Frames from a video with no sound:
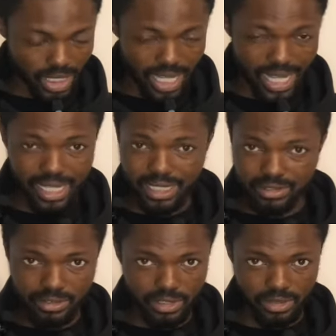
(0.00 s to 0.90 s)

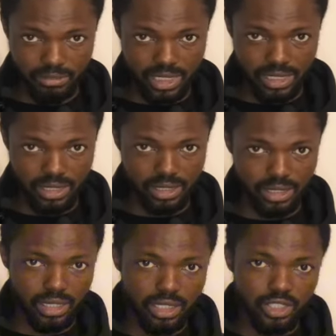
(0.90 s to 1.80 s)
highly
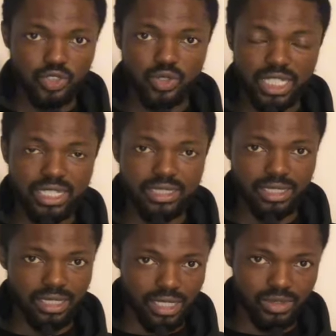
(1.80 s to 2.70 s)
recommended you learn
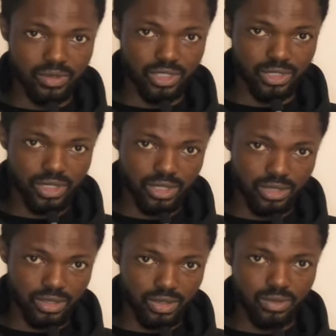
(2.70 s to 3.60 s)
the language,
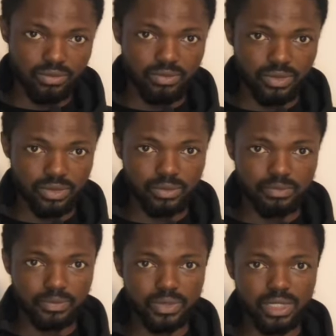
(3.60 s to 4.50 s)
you know, to
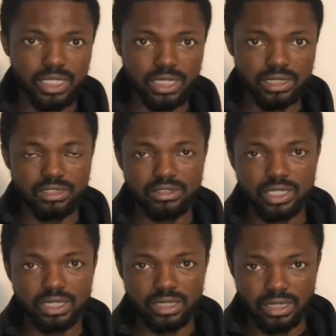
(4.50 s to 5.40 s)
fully
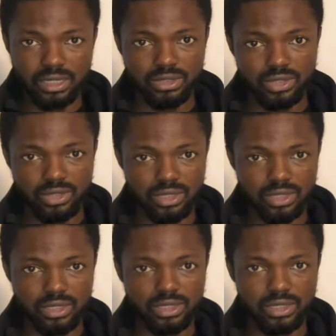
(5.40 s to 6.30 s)
integrate into the
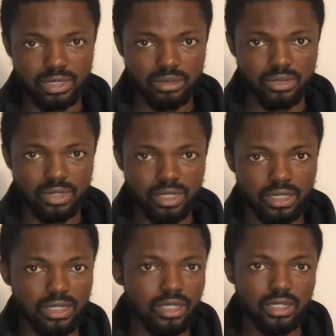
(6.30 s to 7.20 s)
system.
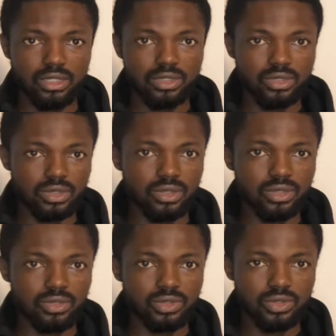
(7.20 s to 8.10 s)
Okay,
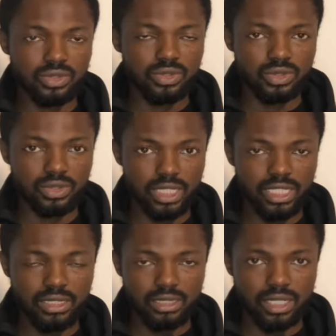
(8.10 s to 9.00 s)
so you could
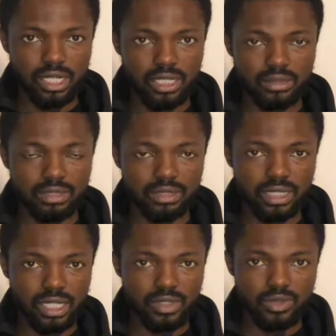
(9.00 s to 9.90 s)
learn the
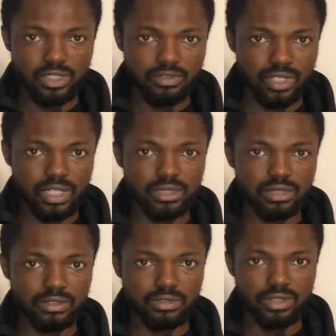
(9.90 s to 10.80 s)
language via
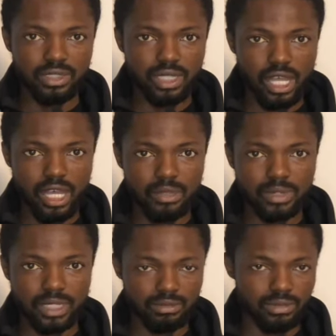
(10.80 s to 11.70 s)
different
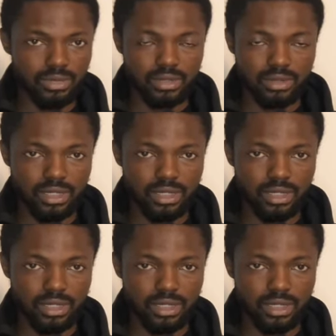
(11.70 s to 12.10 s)
apps and